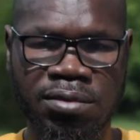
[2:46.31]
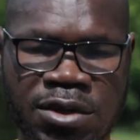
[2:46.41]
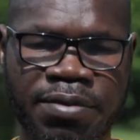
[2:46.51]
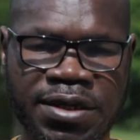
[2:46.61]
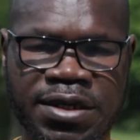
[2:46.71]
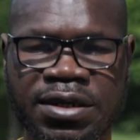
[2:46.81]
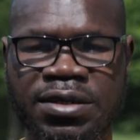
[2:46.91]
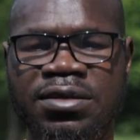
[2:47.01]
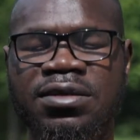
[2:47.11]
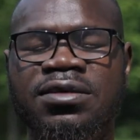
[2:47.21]
Number
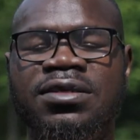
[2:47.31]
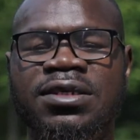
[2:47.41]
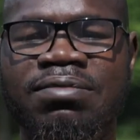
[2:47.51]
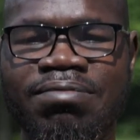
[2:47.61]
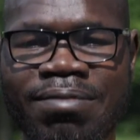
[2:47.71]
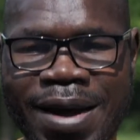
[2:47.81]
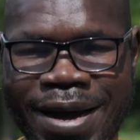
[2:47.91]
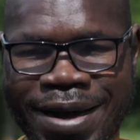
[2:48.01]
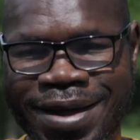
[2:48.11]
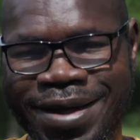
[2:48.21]
six,
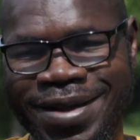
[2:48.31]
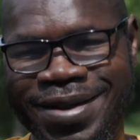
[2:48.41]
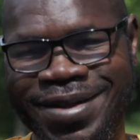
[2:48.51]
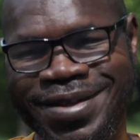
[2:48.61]
smile.